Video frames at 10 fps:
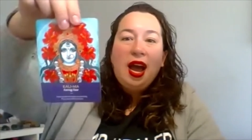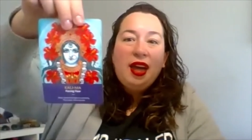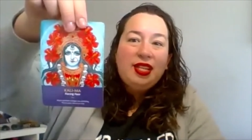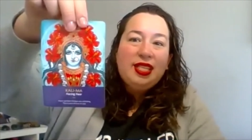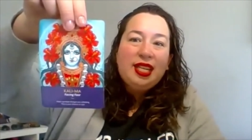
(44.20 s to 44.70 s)

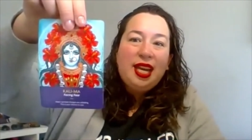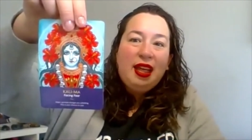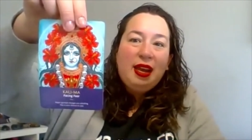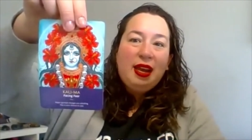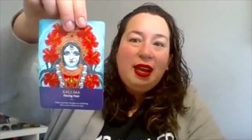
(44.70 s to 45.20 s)
this is
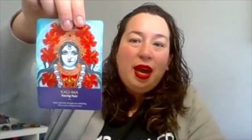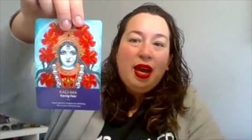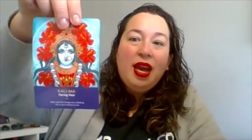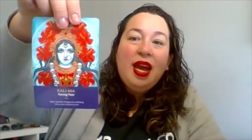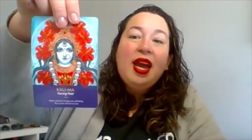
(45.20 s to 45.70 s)
Kali Ma.
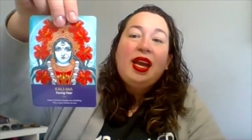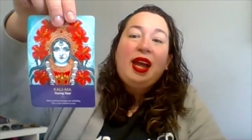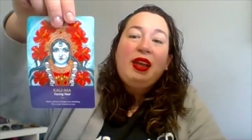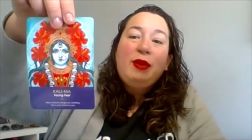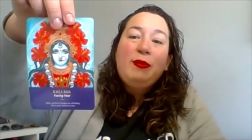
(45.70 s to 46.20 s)

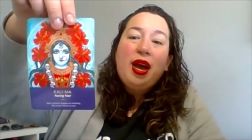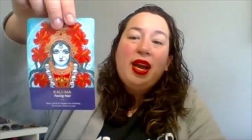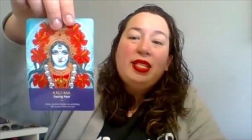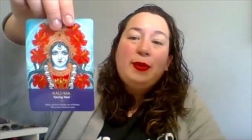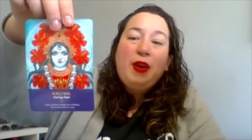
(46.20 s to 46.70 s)
Kali Ma
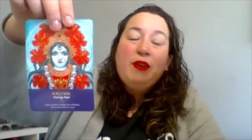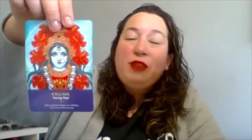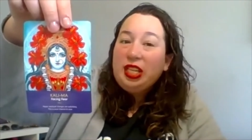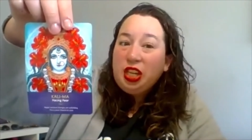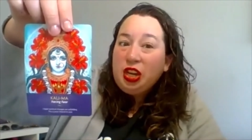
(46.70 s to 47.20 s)
is about
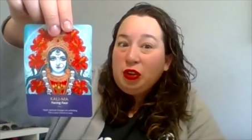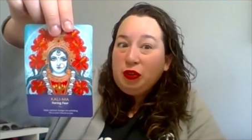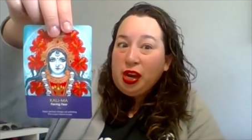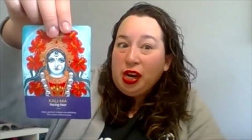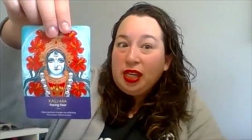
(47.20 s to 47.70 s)
facing your
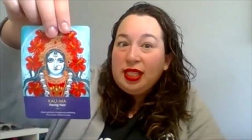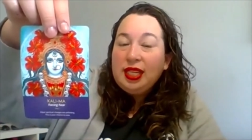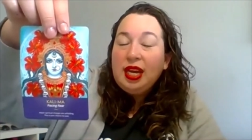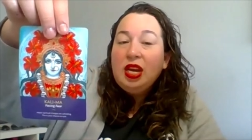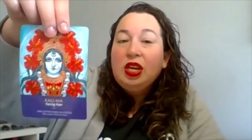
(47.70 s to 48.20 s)
fears.
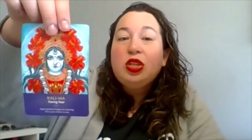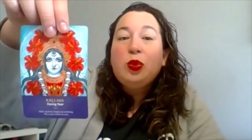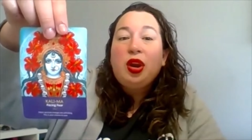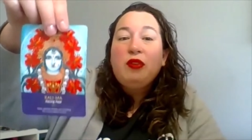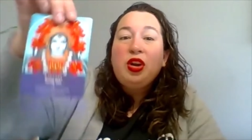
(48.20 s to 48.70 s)
So
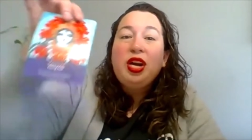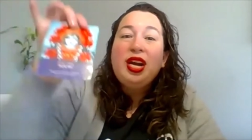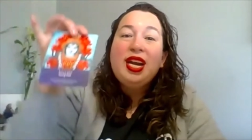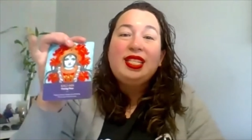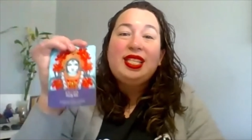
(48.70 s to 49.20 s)
whatever it
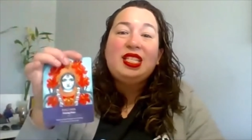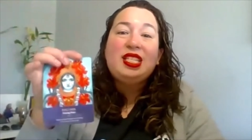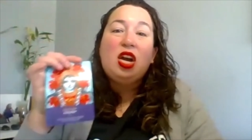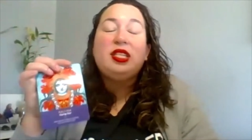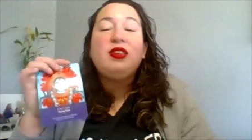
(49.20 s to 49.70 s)
is that's
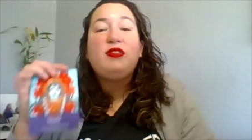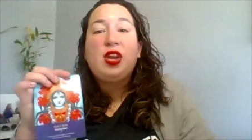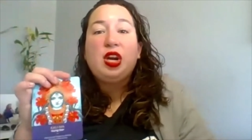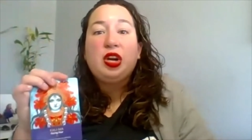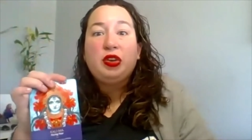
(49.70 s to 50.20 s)
causing
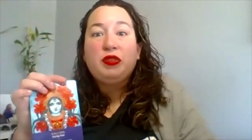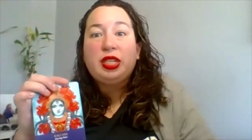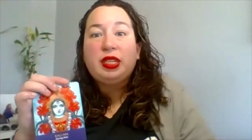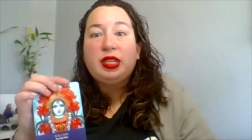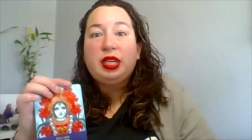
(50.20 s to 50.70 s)
fear in your
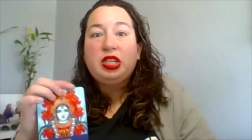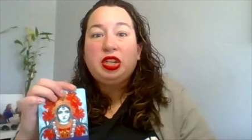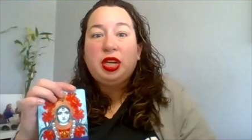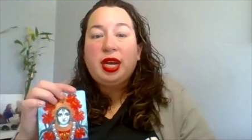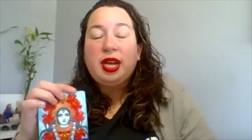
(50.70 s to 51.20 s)
fertility
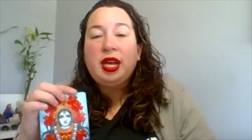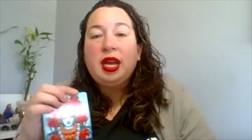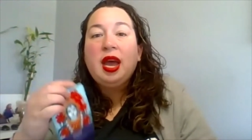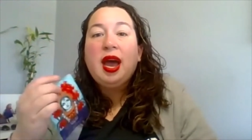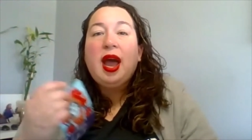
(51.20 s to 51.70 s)
journey,
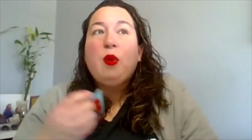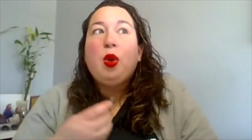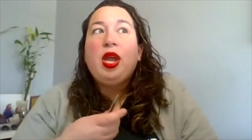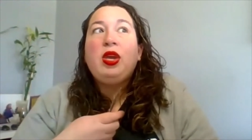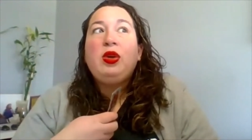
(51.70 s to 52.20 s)
I
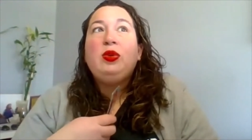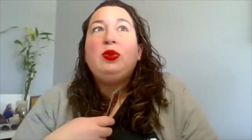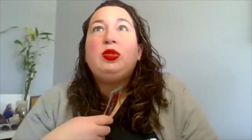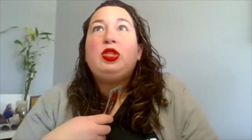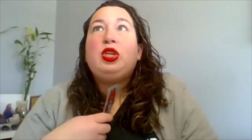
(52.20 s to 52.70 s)
want
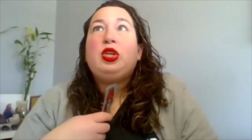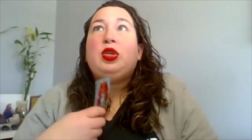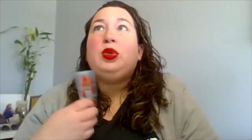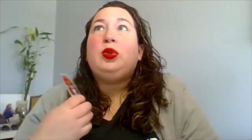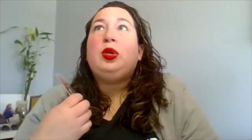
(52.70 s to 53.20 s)
you
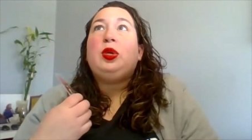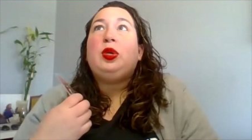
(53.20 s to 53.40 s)
to